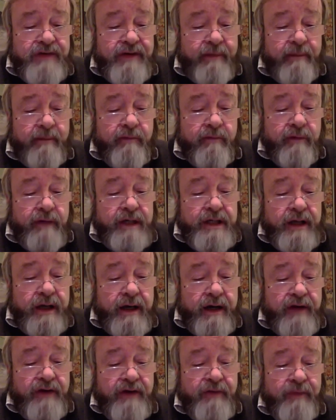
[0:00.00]
some of which
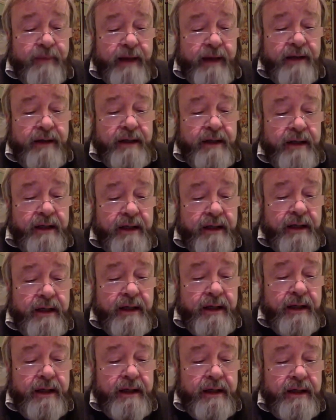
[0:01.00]
I expanded
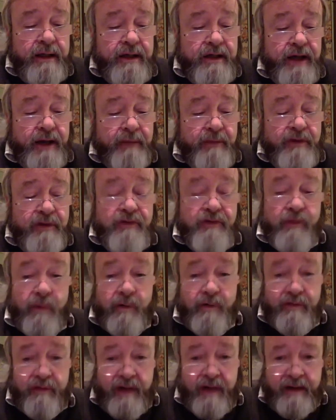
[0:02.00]
in chapters
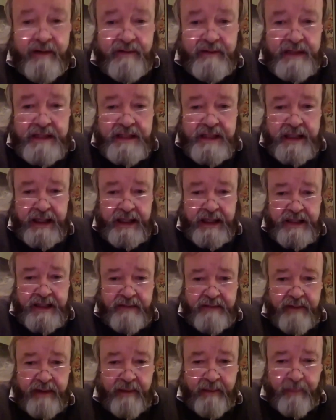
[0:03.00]
4, 5, and 6
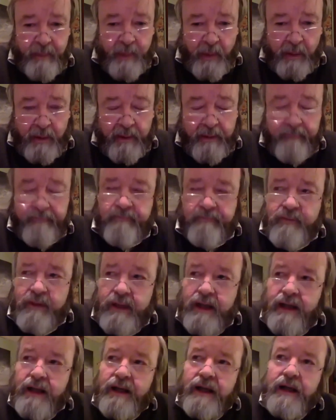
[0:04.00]
of that book.
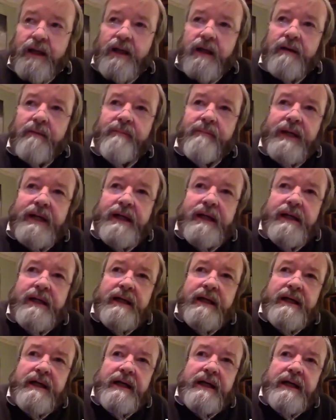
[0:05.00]
But
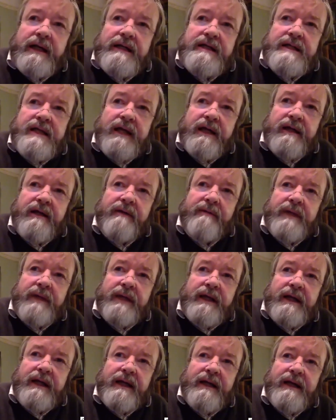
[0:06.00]
it's taken
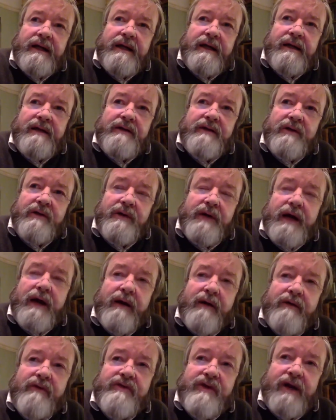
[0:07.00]
me till
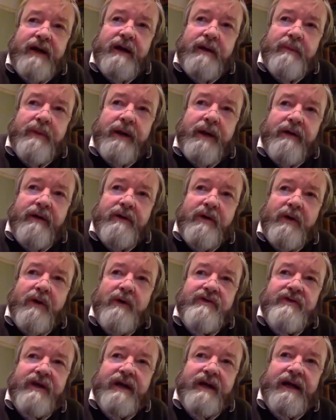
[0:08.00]
now, slightly
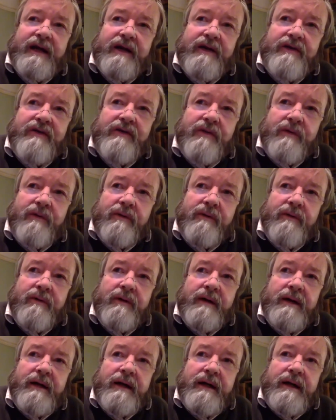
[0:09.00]
paradoxically,
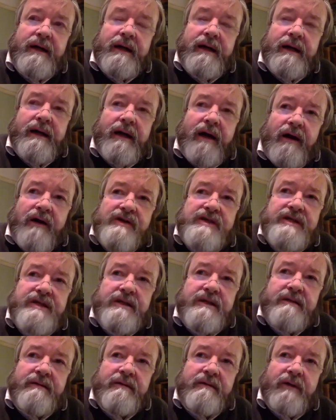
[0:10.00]
to
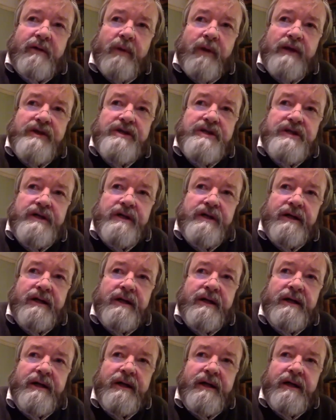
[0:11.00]
ask the
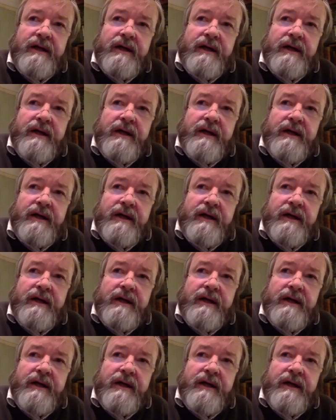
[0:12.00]
question,